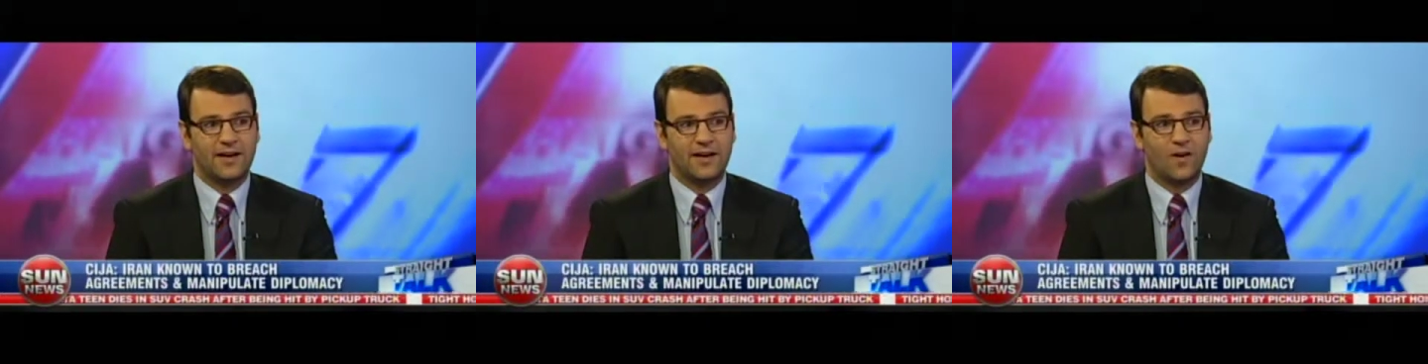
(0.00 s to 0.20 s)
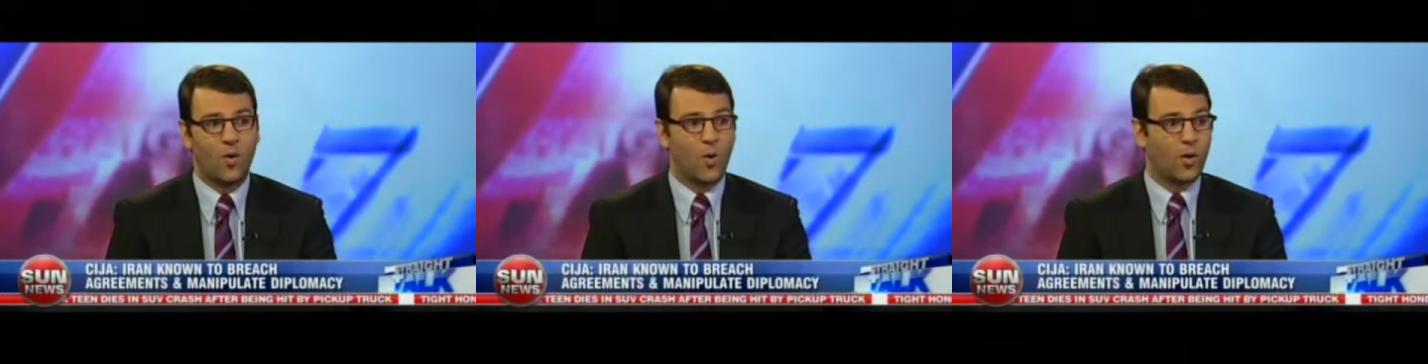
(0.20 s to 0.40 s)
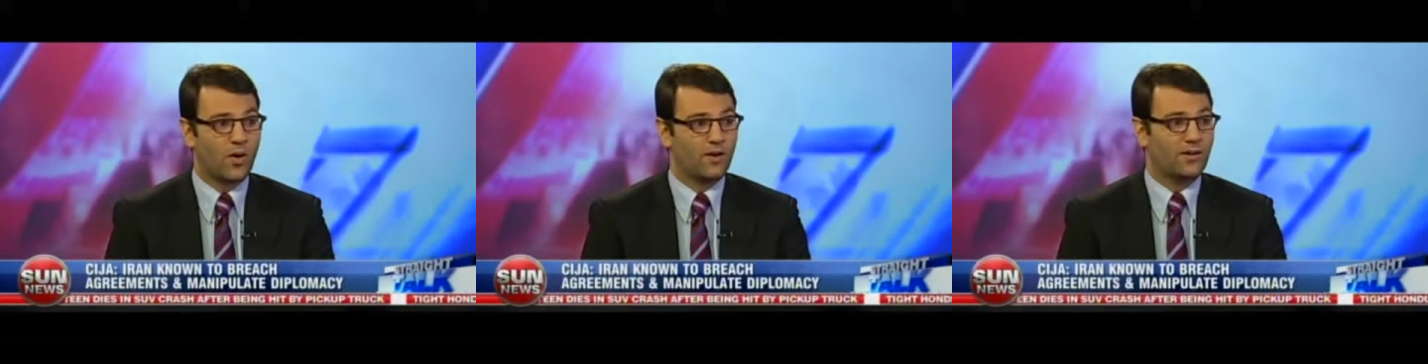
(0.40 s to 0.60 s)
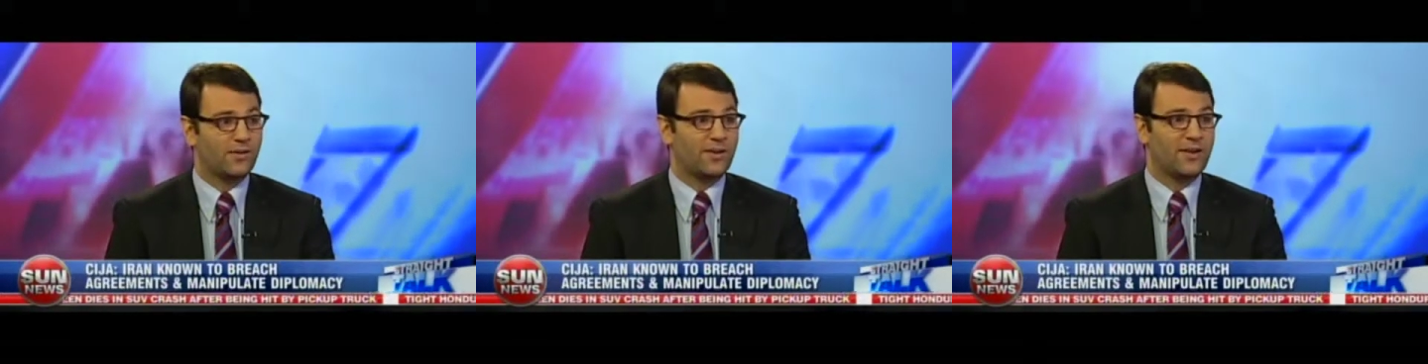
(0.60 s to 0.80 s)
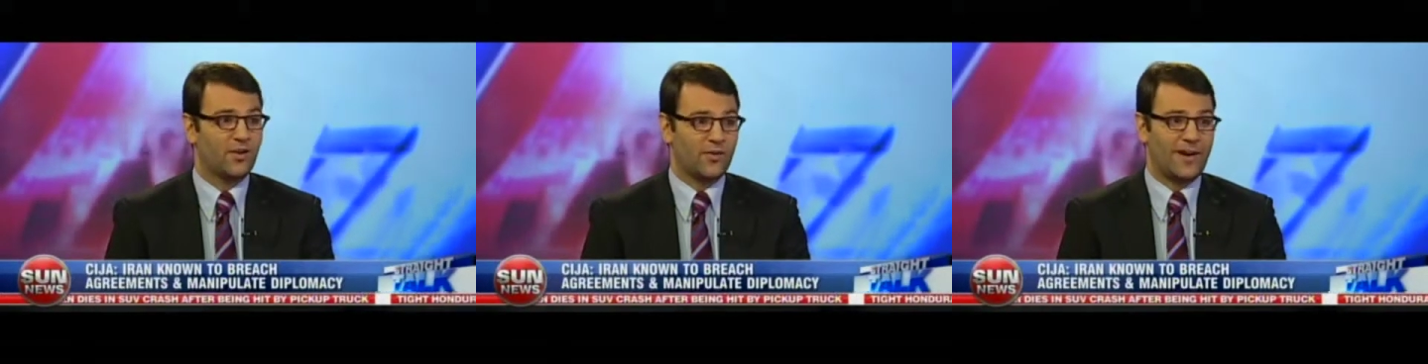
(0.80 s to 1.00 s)
or
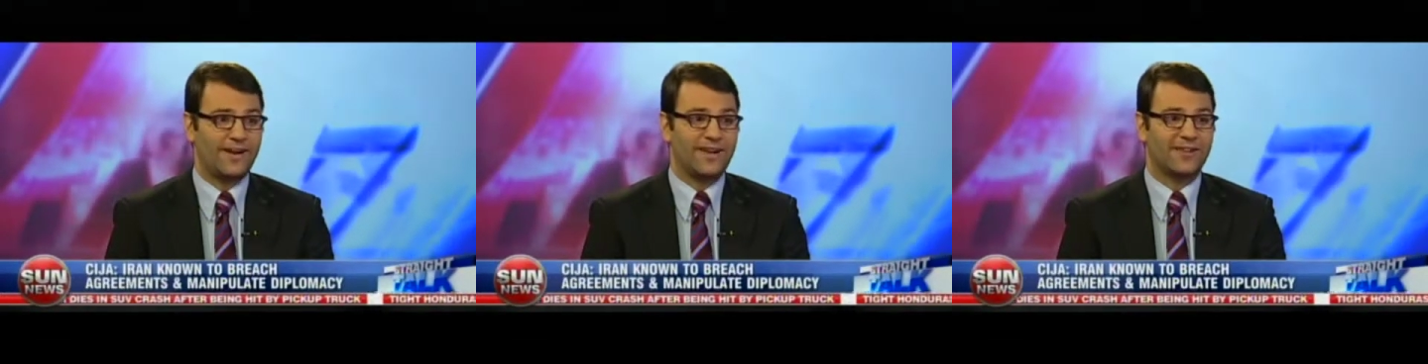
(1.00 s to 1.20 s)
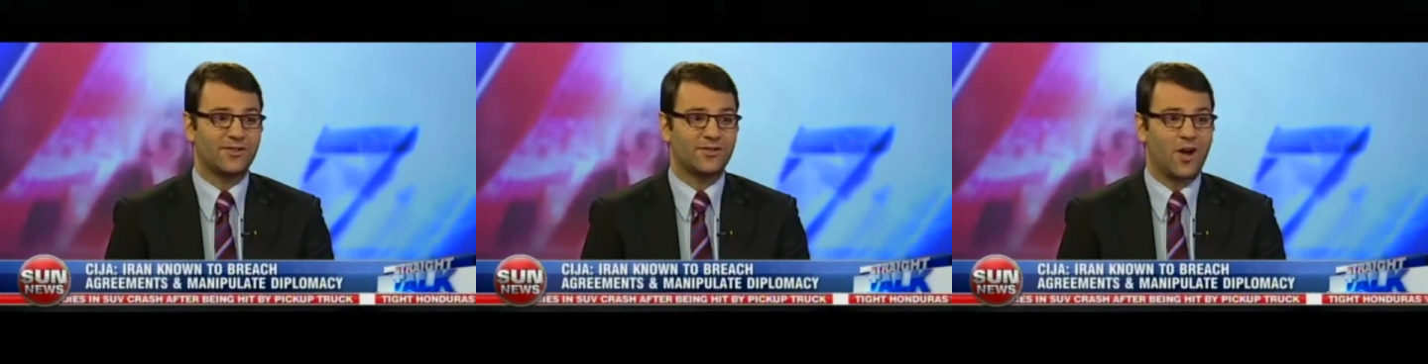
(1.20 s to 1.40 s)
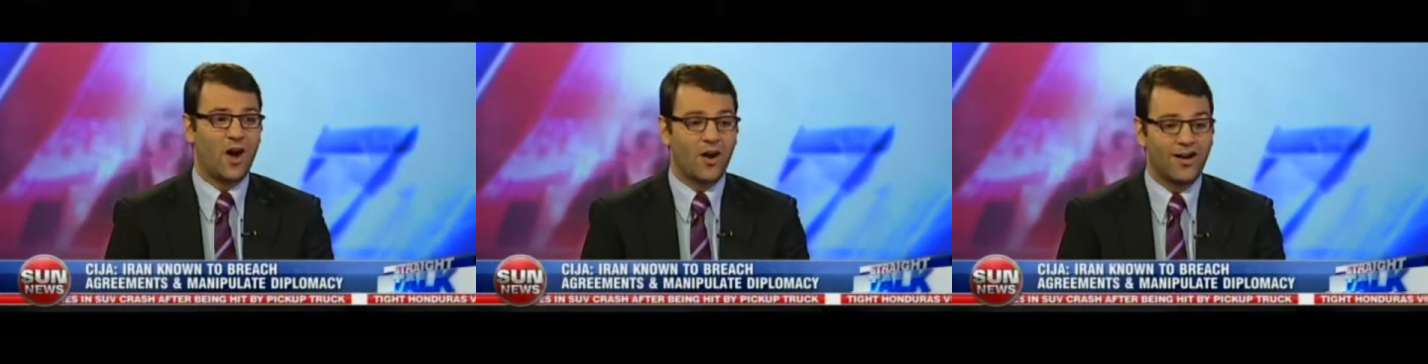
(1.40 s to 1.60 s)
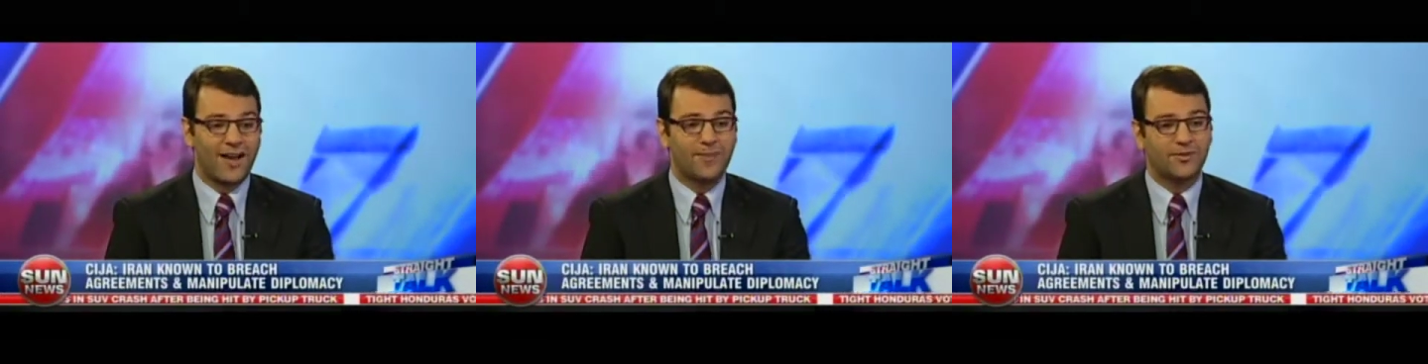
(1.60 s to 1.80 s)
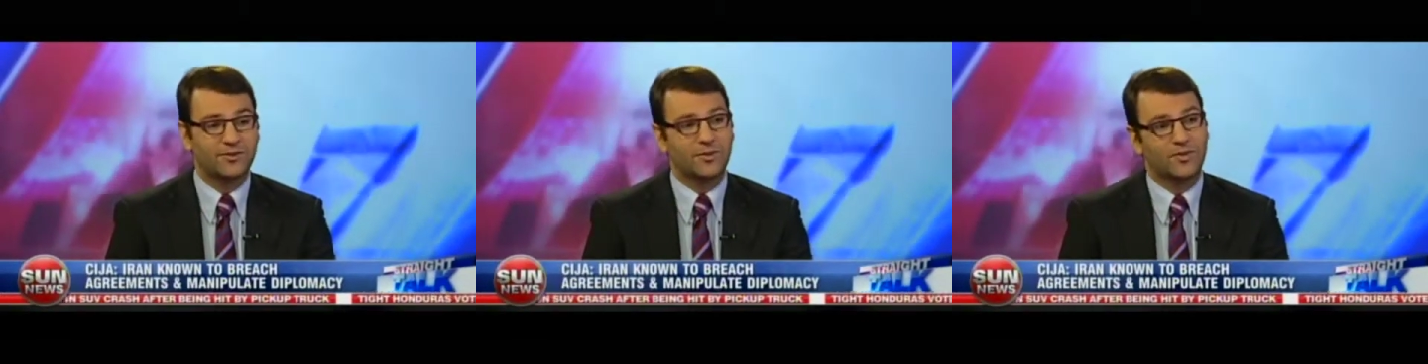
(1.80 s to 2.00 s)
the Iranians are
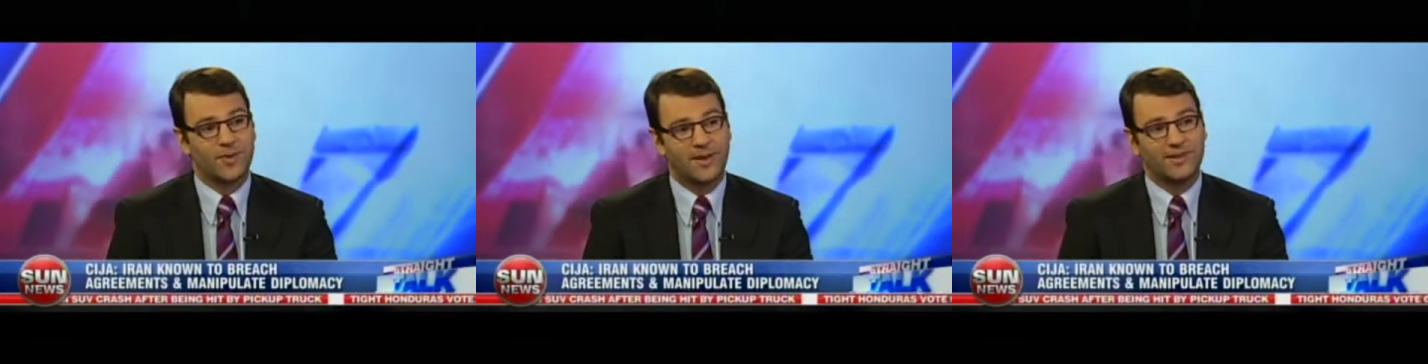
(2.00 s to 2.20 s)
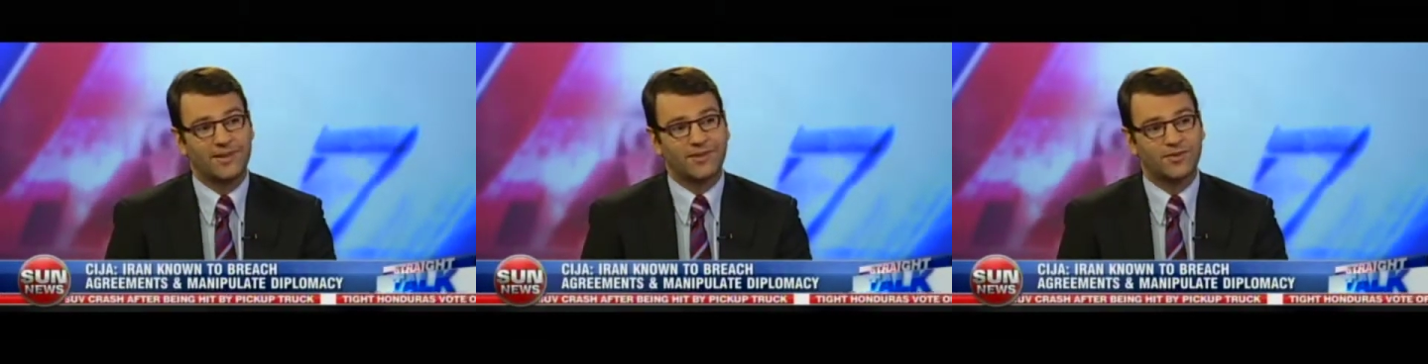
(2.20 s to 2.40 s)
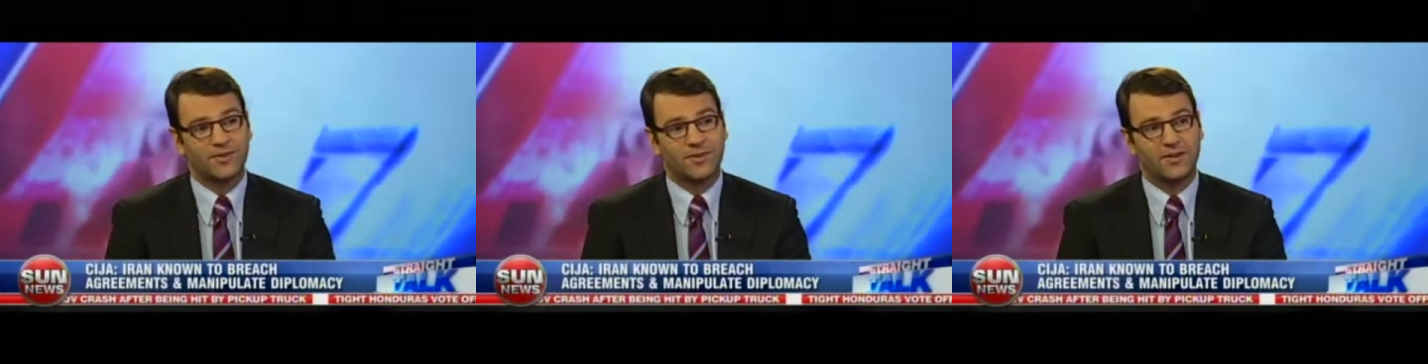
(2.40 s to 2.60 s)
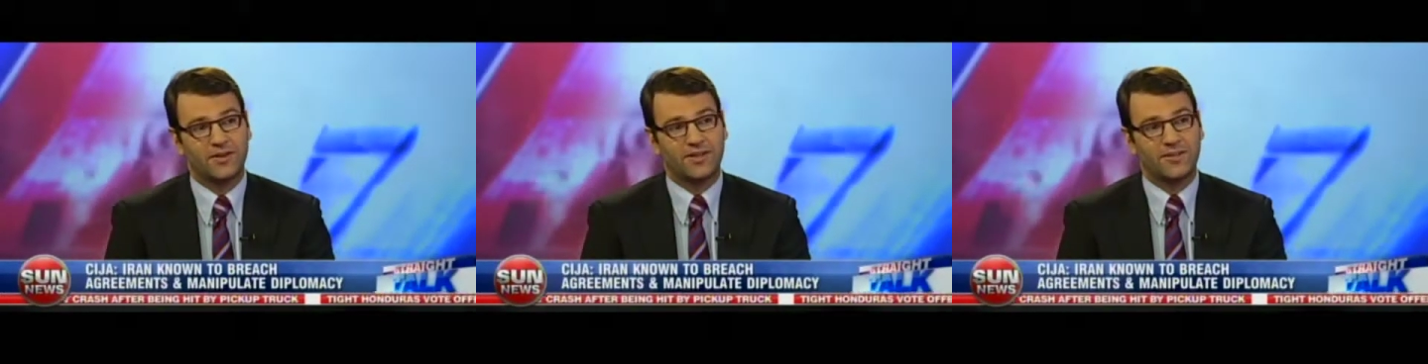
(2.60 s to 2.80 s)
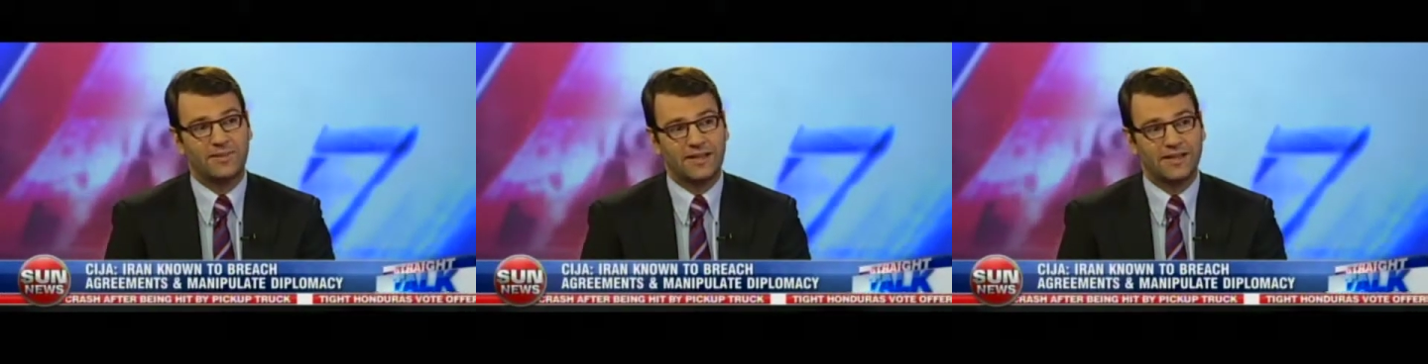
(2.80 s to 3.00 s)
able to threaten Israel in
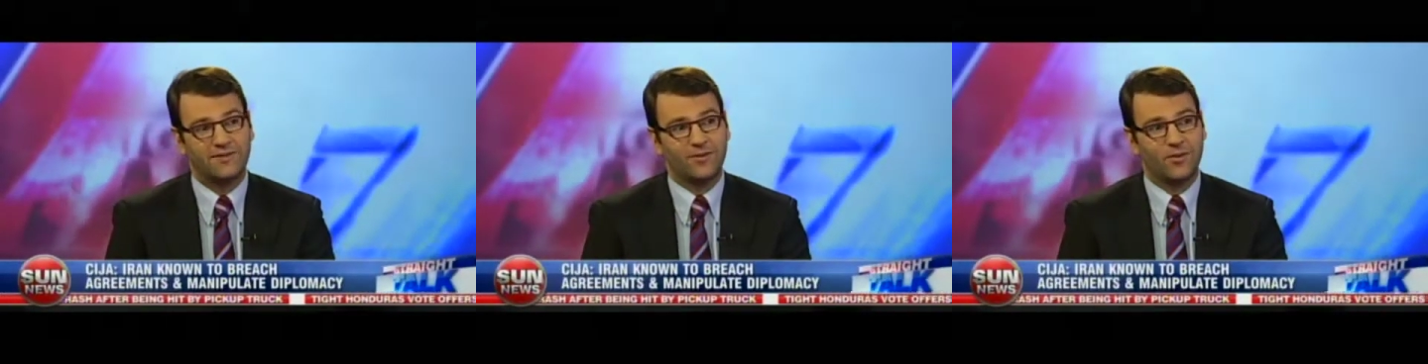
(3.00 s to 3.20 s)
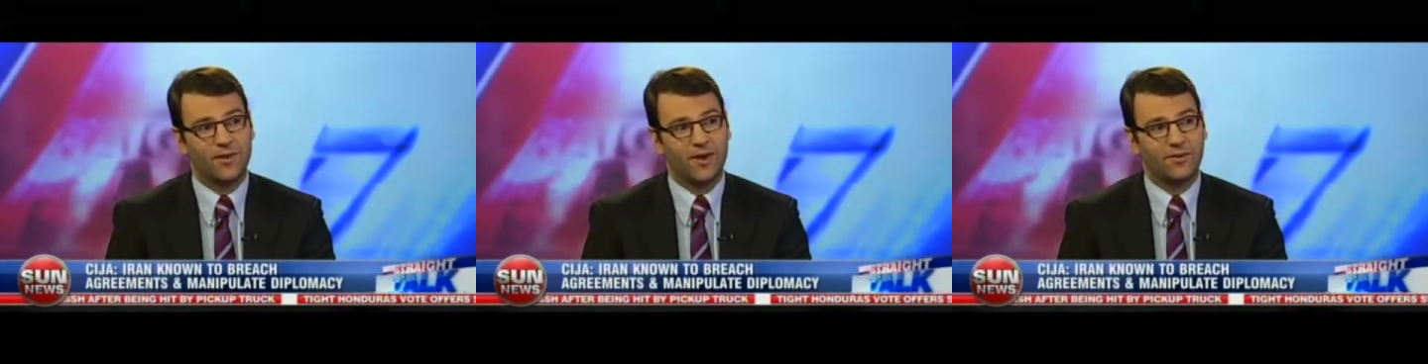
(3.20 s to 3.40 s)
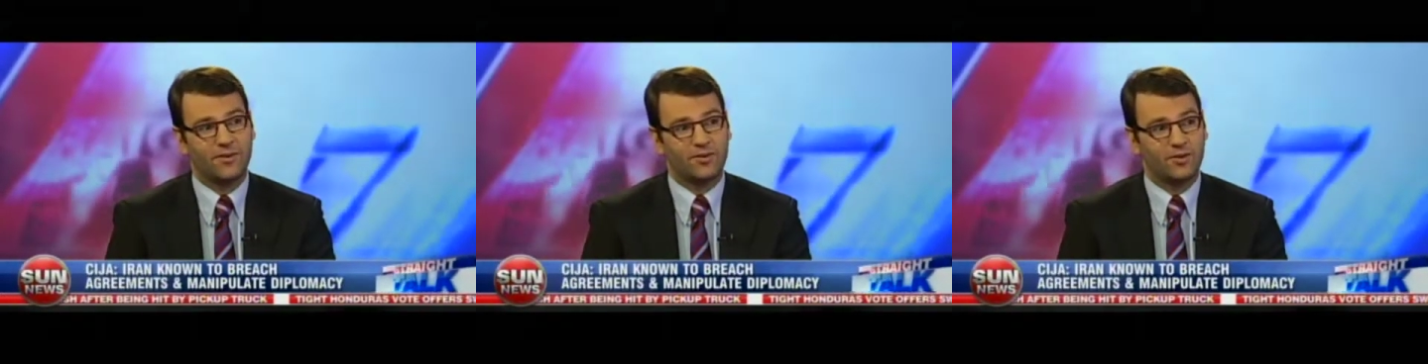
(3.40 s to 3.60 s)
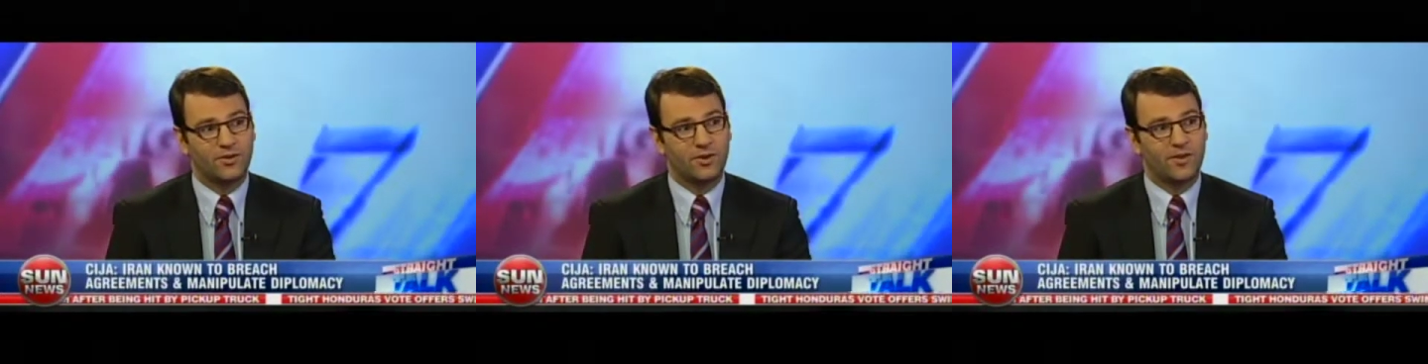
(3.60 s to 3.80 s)
a meaningful way with nuclear